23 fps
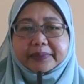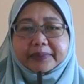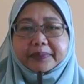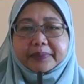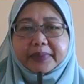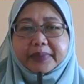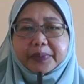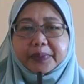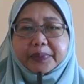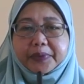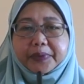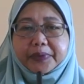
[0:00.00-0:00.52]

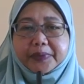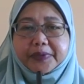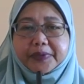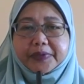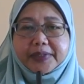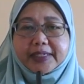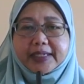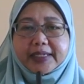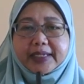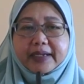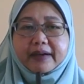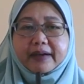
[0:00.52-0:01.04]
by
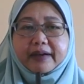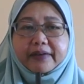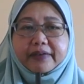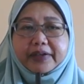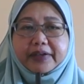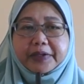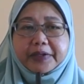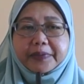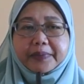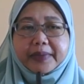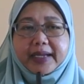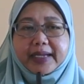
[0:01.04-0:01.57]
promoting
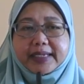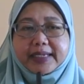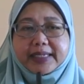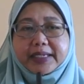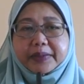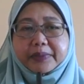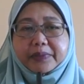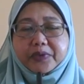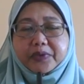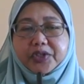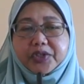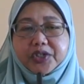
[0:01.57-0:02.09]
Karim as a
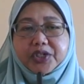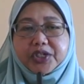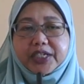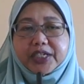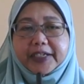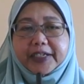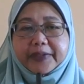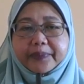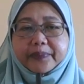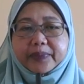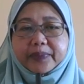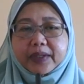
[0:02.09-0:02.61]

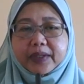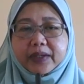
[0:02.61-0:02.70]
munshi